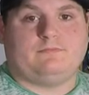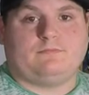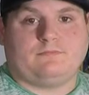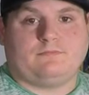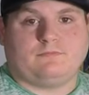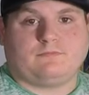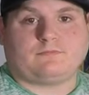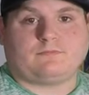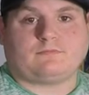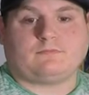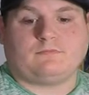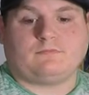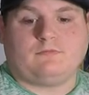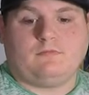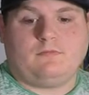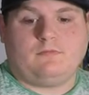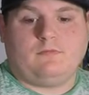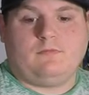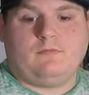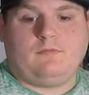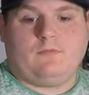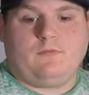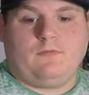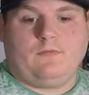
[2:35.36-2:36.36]

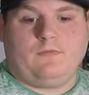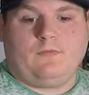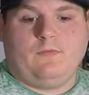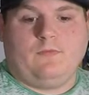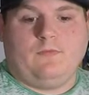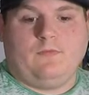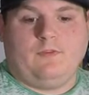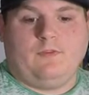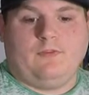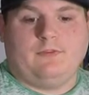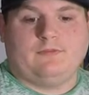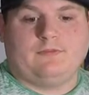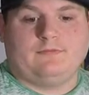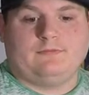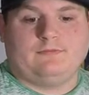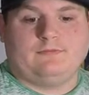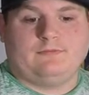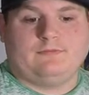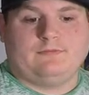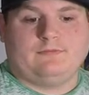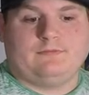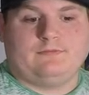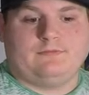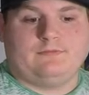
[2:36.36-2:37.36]

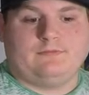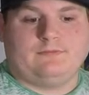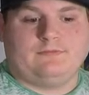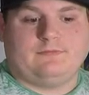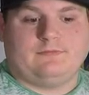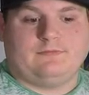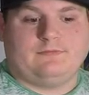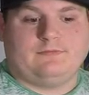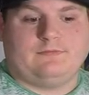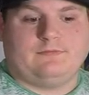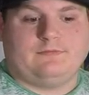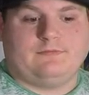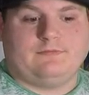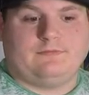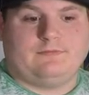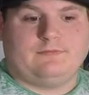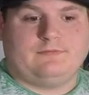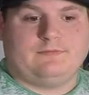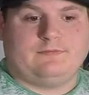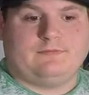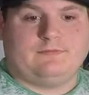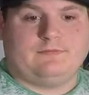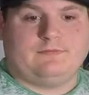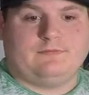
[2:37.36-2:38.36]

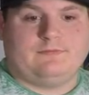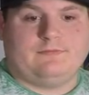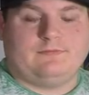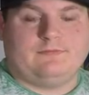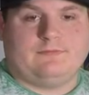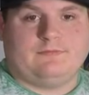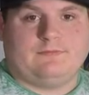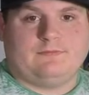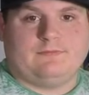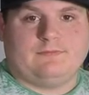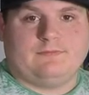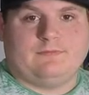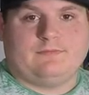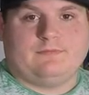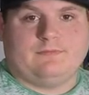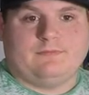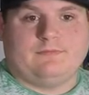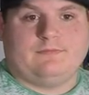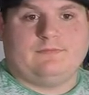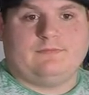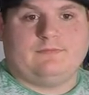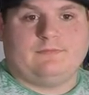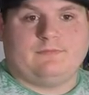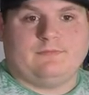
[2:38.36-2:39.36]

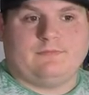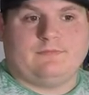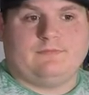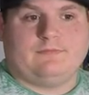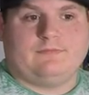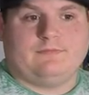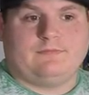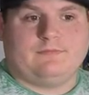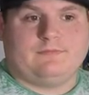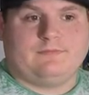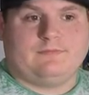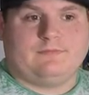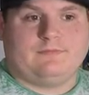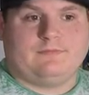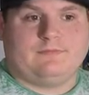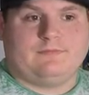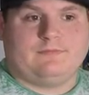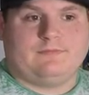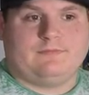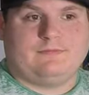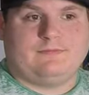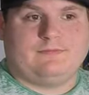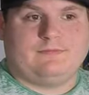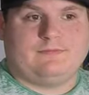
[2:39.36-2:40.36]

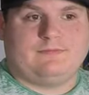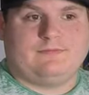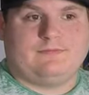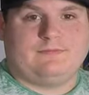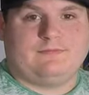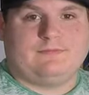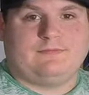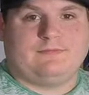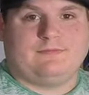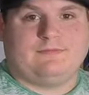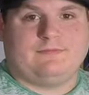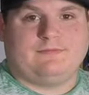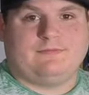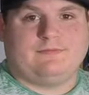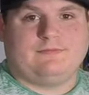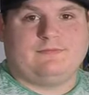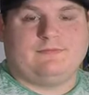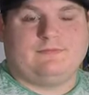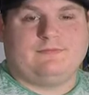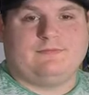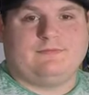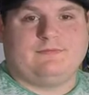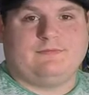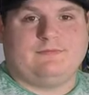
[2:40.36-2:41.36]

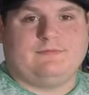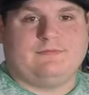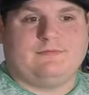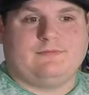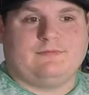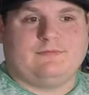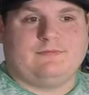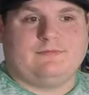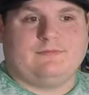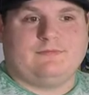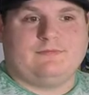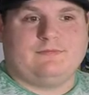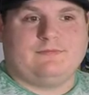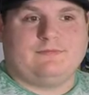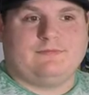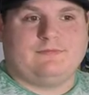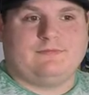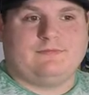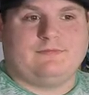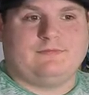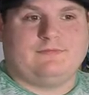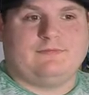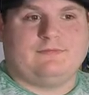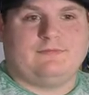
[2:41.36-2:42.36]

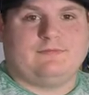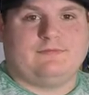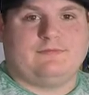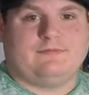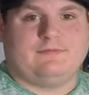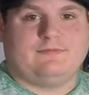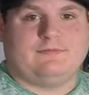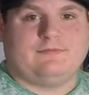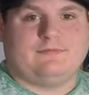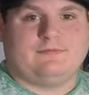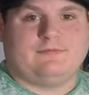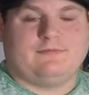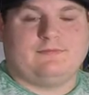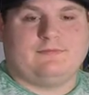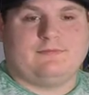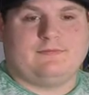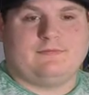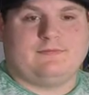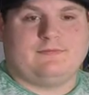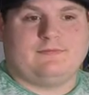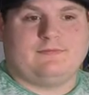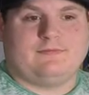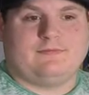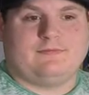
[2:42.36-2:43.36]
No words are spoken by the person on screen.